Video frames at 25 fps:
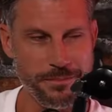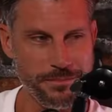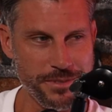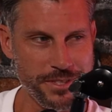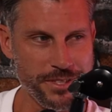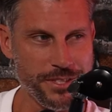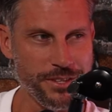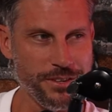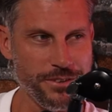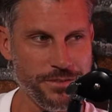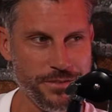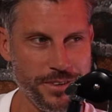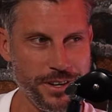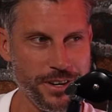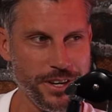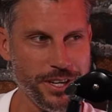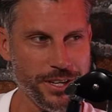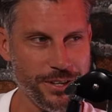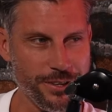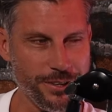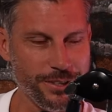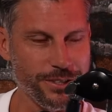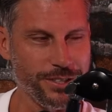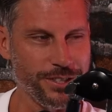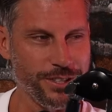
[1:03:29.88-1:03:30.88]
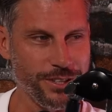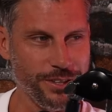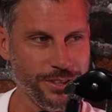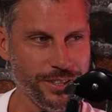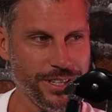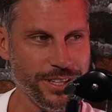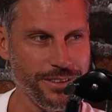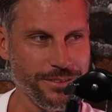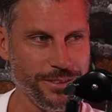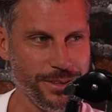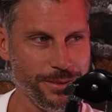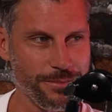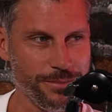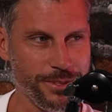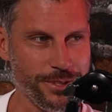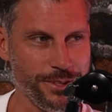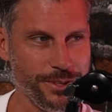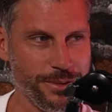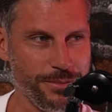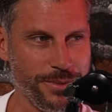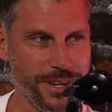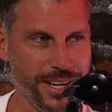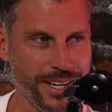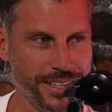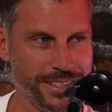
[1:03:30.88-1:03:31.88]
still very conscious of not giving them too
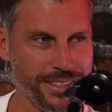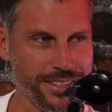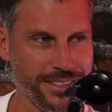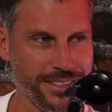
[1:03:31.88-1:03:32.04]
much.